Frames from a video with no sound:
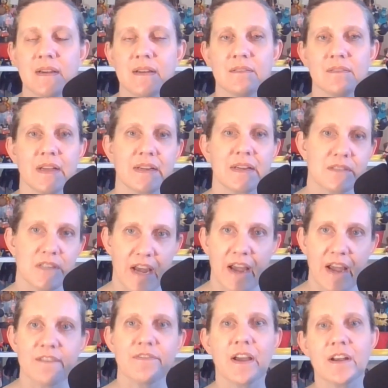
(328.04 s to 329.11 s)
like
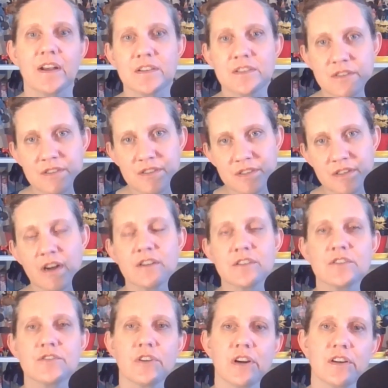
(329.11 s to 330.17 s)
TIE fighters and Star
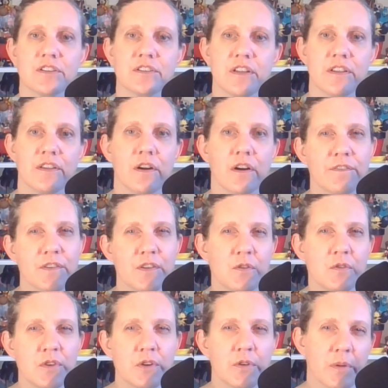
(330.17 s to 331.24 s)
Destroyers. And then there are a
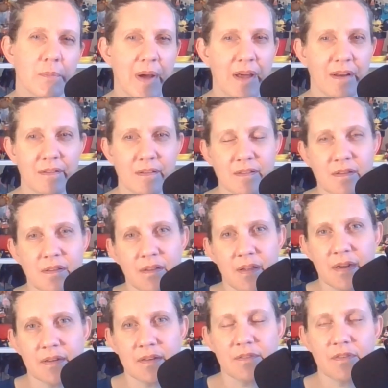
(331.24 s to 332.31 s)
few newer models and
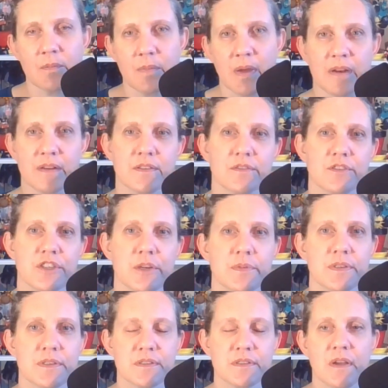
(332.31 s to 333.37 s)
like different models of
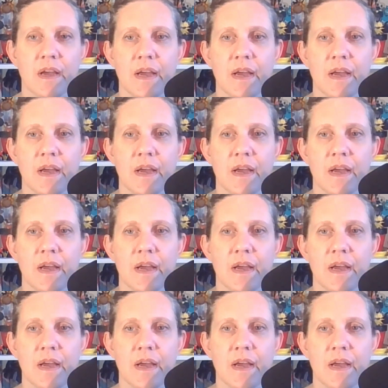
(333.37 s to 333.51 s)
ships.